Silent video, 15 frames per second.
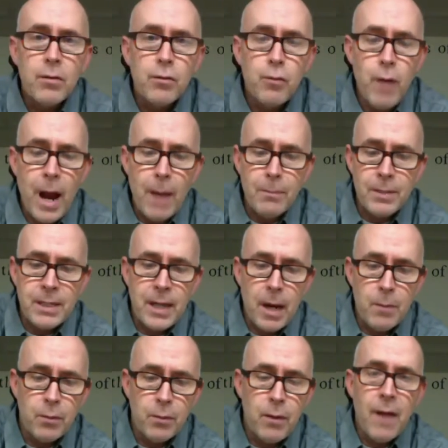wrap
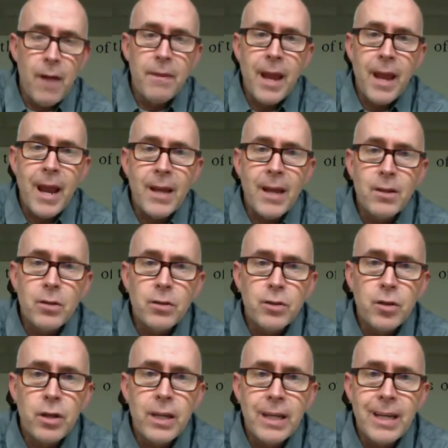tape around the handle
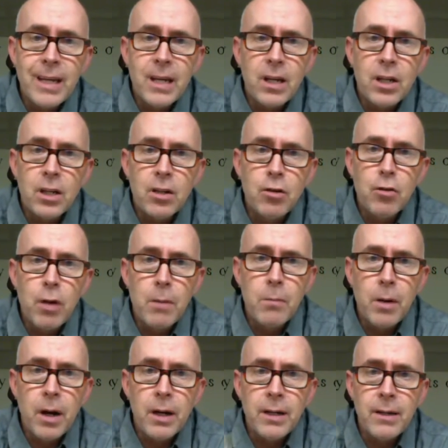so you get a good grip
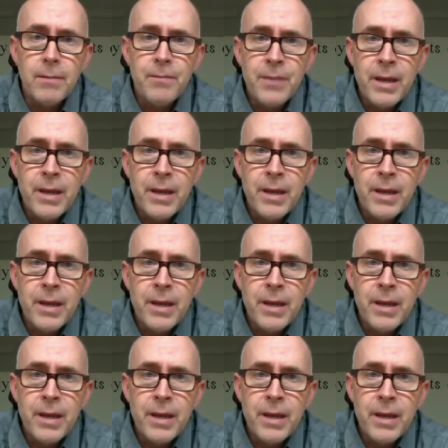on it.